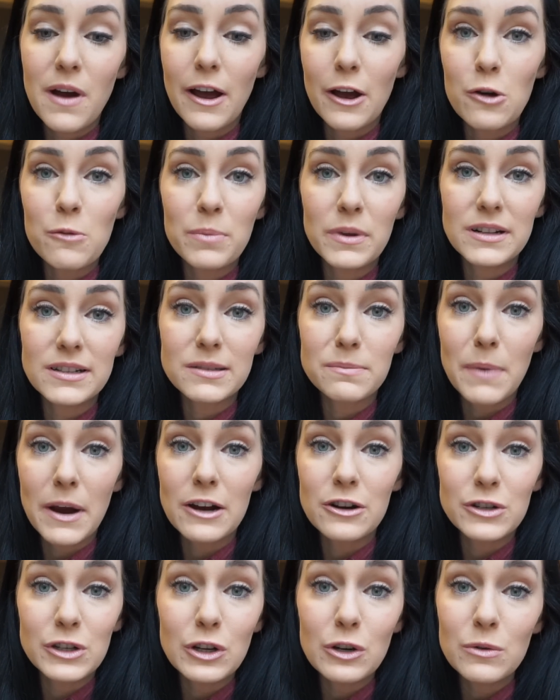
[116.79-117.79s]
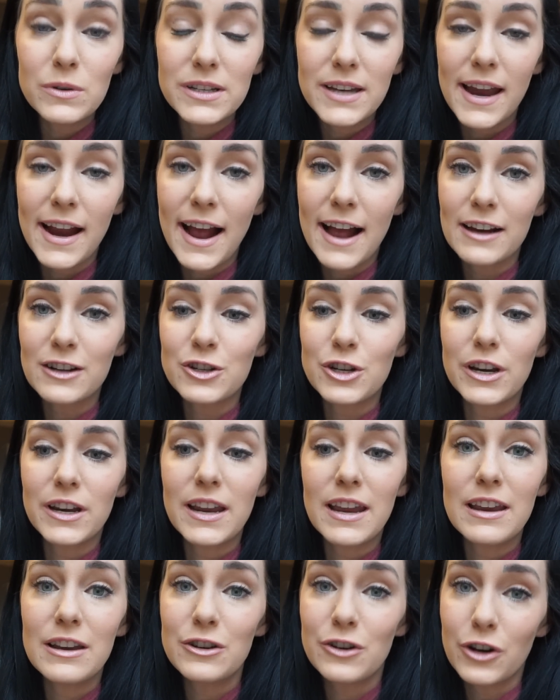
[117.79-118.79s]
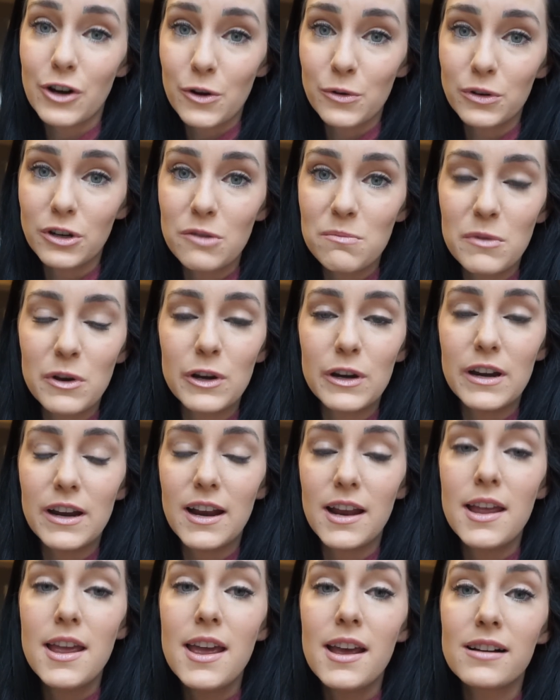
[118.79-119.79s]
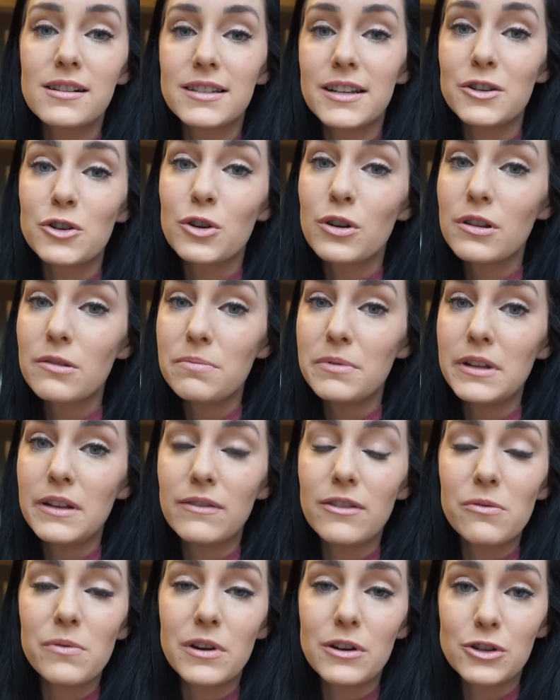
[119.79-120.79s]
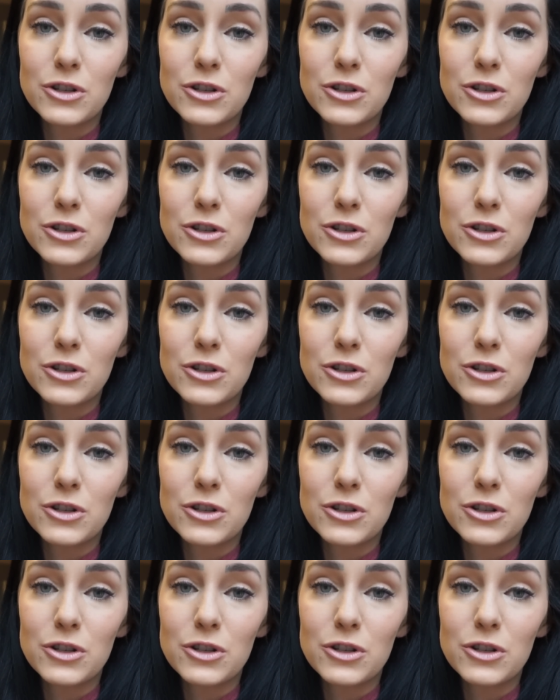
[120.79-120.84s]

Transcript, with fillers: I hope it inspires you to take action in your own community, because I truly believe that we're